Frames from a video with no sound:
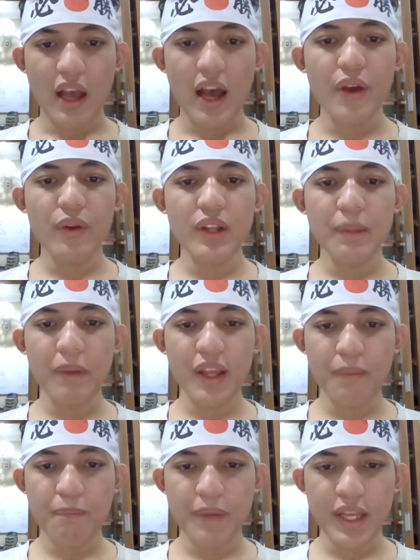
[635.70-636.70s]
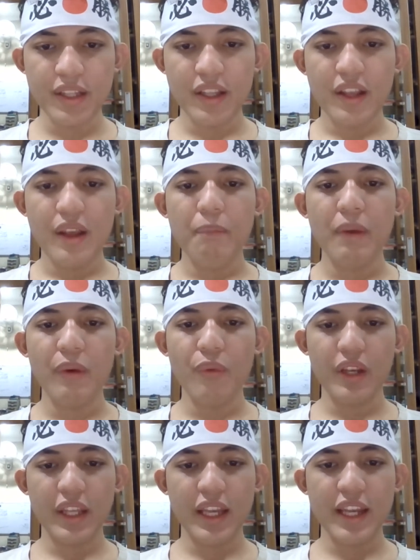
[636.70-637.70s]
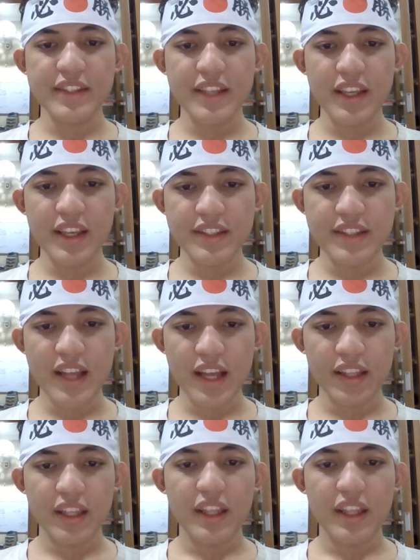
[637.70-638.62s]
I only play a bit, but what can I say is that